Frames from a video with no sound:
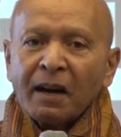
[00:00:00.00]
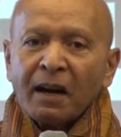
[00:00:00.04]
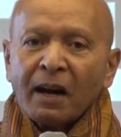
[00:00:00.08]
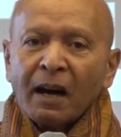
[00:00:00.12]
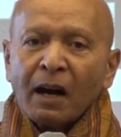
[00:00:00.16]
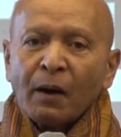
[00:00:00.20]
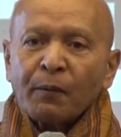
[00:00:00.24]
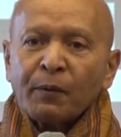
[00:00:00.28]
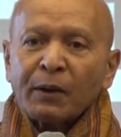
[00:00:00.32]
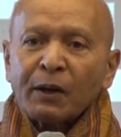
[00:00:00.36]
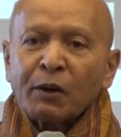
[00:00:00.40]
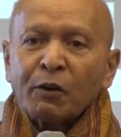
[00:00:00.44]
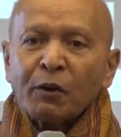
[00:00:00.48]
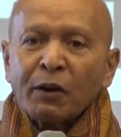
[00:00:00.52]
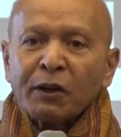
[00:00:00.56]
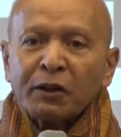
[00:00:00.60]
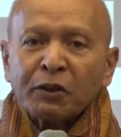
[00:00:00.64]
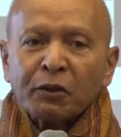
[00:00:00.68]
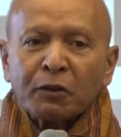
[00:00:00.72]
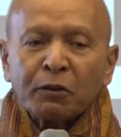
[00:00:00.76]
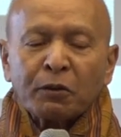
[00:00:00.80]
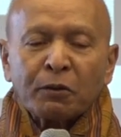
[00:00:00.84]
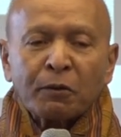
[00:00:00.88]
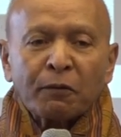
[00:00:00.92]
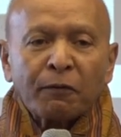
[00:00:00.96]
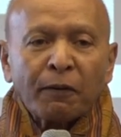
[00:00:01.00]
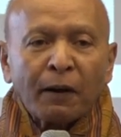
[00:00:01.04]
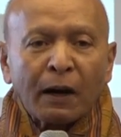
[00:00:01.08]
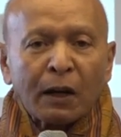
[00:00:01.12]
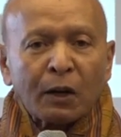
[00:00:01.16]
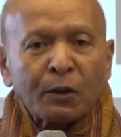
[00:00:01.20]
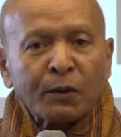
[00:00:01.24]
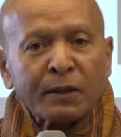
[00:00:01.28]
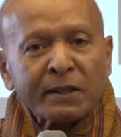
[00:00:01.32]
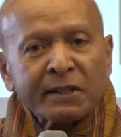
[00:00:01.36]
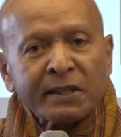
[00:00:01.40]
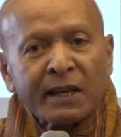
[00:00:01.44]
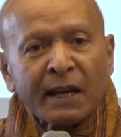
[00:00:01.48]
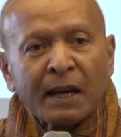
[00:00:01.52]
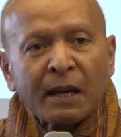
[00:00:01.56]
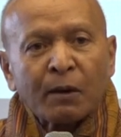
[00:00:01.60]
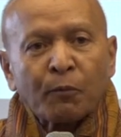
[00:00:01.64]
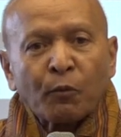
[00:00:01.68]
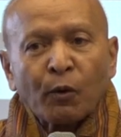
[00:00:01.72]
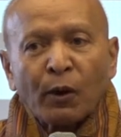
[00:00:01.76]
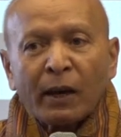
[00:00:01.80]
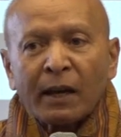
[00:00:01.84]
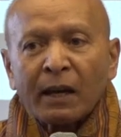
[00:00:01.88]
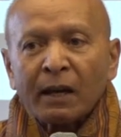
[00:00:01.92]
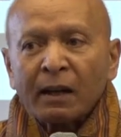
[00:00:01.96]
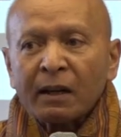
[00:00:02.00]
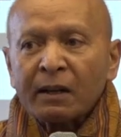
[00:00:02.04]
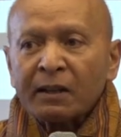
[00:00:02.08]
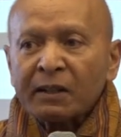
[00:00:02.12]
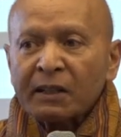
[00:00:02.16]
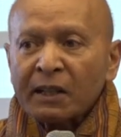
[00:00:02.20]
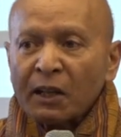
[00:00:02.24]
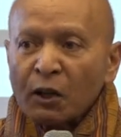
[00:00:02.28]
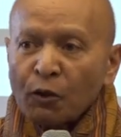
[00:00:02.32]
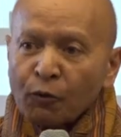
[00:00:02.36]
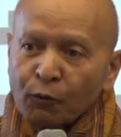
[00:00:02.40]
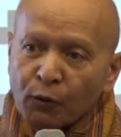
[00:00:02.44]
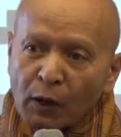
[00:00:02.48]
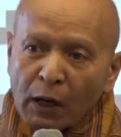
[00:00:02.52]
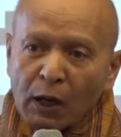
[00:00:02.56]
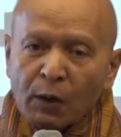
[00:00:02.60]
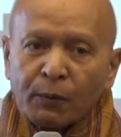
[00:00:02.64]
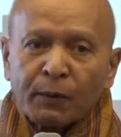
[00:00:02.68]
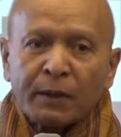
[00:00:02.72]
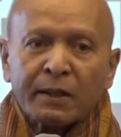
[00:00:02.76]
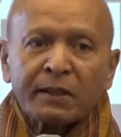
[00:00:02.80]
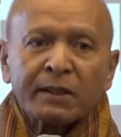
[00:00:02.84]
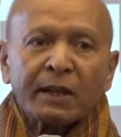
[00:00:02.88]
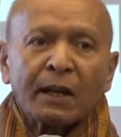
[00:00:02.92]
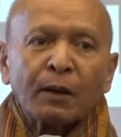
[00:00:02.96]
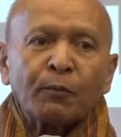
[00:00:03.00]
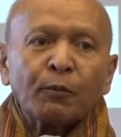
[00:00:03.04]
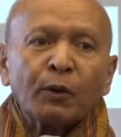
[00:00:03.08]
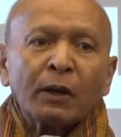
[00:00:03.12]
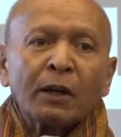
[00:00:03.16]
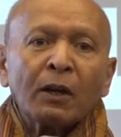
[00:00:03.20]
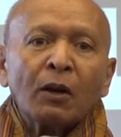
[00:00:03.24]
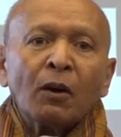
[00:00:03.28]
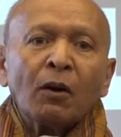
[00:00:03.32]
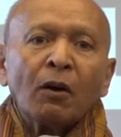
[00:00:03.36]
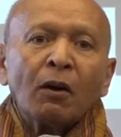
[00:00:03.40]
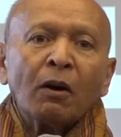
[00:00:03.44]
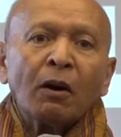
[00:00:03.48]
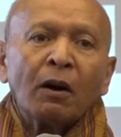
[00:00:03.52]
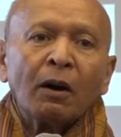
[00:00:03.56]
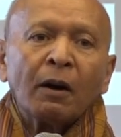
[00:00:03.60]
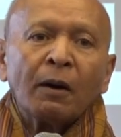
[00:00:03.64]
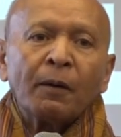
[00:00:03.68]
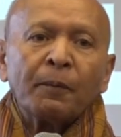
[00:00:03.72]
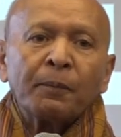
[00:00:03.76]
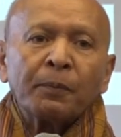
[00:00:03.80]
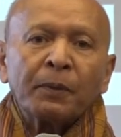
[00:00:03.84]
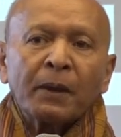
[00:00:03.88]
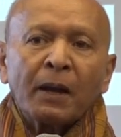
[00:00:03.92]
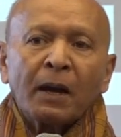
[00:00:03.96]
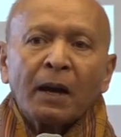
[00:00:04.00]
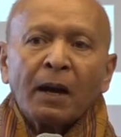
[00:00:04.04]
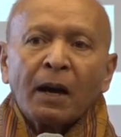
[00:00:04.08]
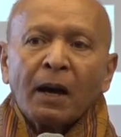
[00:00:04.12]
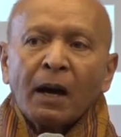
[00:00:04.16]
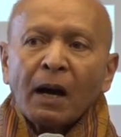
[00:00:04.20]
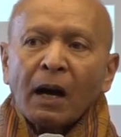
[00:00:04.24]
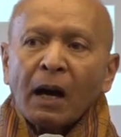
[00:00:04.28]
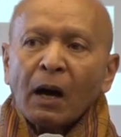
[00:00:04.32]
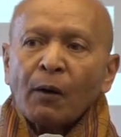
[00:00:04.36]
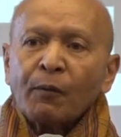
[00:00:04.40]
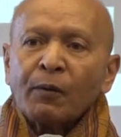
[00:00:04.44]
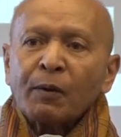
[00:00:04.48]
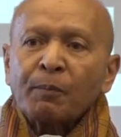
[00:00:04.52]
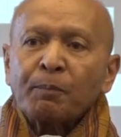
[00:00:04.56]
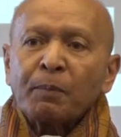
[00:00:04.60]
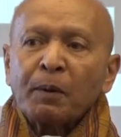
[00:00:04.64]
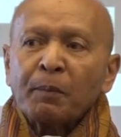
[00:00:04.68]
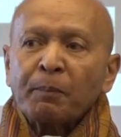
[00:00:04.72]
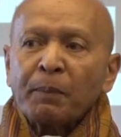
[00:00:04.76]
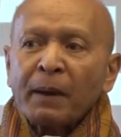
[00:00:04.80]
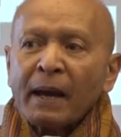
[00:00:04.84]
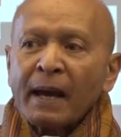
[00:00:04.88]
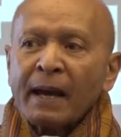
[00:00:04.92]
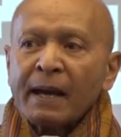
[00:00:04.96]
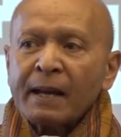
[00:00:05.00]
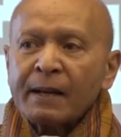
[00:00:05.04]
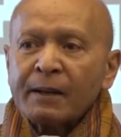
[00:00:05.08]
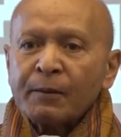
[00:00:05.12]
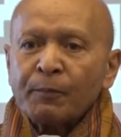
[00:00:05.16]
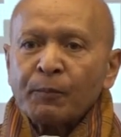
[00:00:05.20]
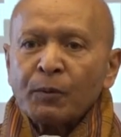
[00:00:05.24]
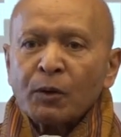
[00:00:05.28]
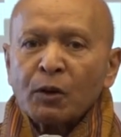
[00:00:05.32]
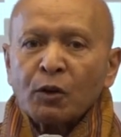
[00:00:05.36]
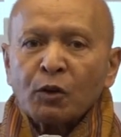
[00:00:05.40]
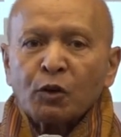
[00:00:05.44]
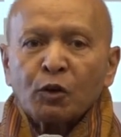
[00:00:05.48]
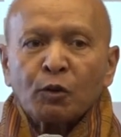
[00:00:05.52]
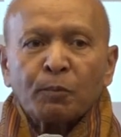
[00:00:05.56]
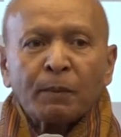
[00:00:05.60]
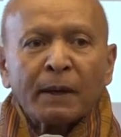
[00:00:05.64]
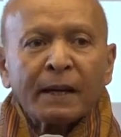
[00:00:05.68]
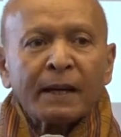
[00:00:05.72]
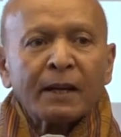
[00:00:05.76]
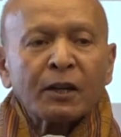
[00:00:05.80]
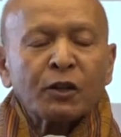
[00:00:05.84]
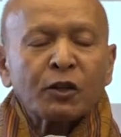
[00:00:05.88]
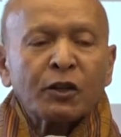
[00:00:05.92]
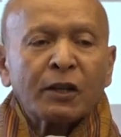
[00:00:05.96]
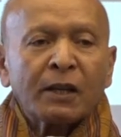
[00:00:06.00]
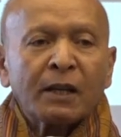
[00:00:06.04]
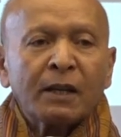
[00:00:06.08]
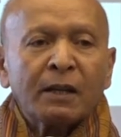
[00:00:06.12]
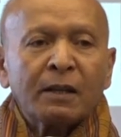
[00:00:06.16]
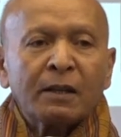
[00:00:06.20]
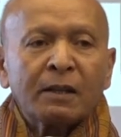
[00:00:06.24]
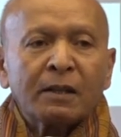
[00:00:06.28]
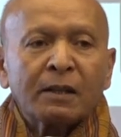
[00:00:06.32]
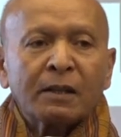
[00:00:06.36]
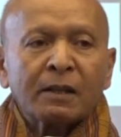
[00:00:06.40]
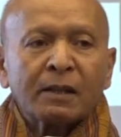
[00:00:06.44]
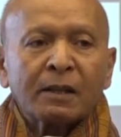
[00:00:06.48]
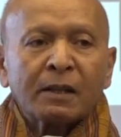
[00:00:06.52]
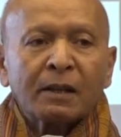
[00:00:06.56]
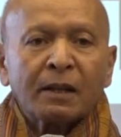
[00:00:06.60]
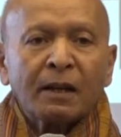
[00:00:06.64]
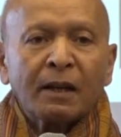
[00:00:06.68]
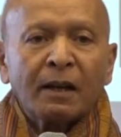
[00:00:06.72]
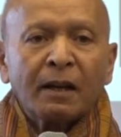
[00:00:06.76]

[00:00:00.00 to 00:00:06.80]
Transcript: Are we going to follow the same way, continue following the same way, or are we prepared to make a change?